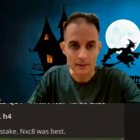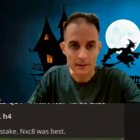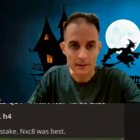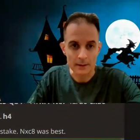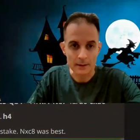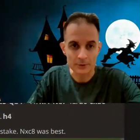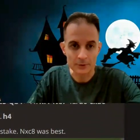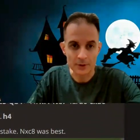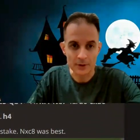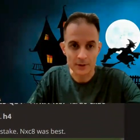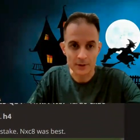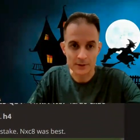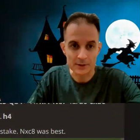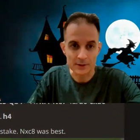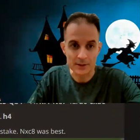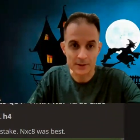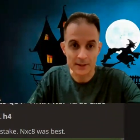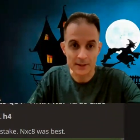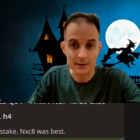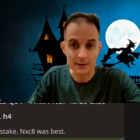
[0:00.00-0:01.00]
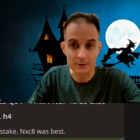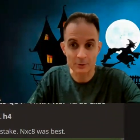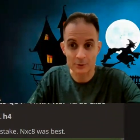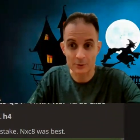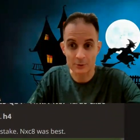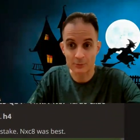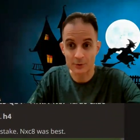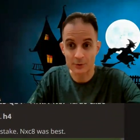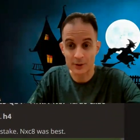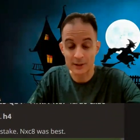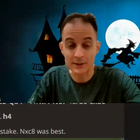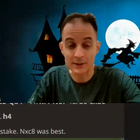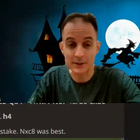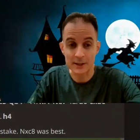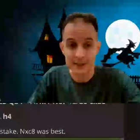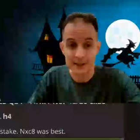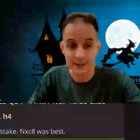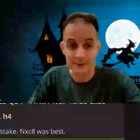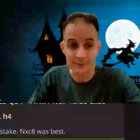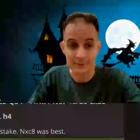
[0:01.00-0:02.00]
And you can see a lot of knight
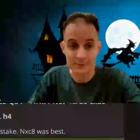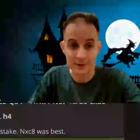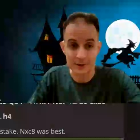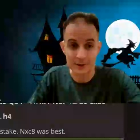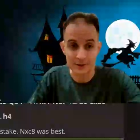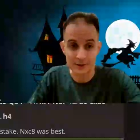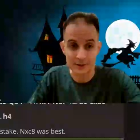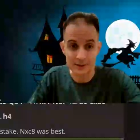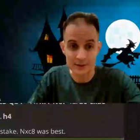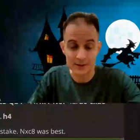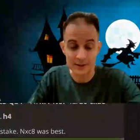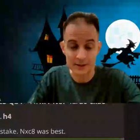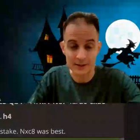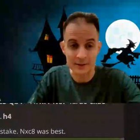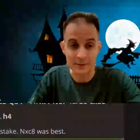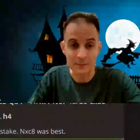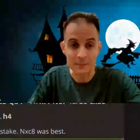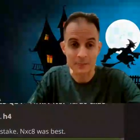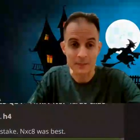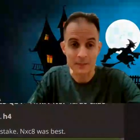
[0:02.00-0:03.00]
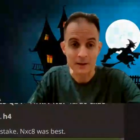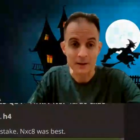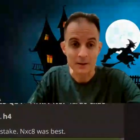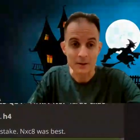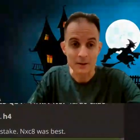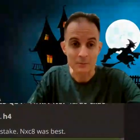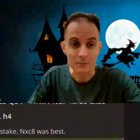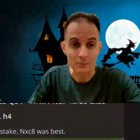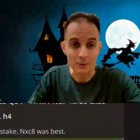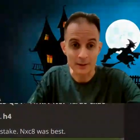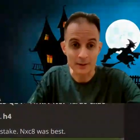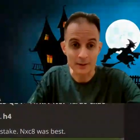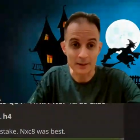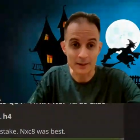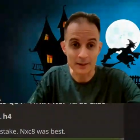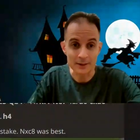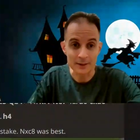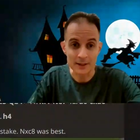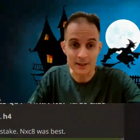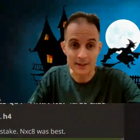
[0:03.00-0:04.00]
sacrifices here. My
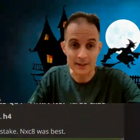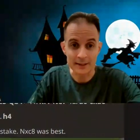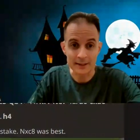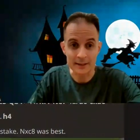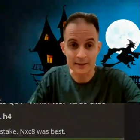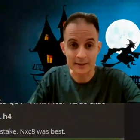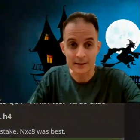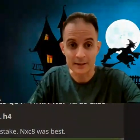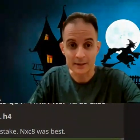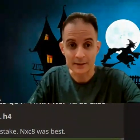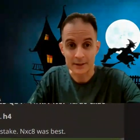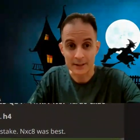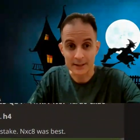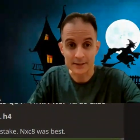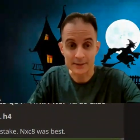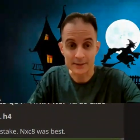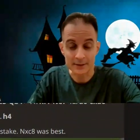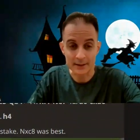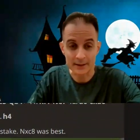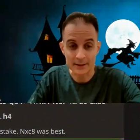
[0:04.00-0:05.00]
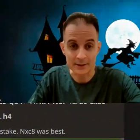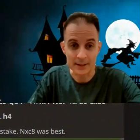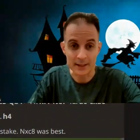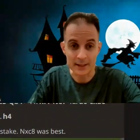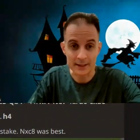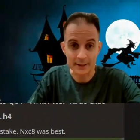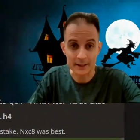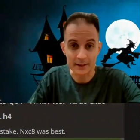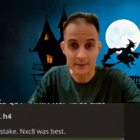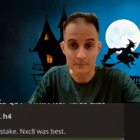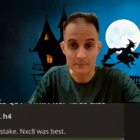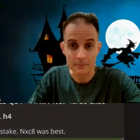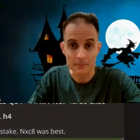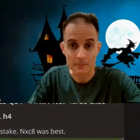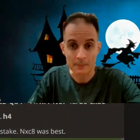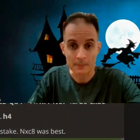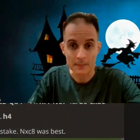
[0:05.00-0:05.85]
knight's hanging, these knights hanging.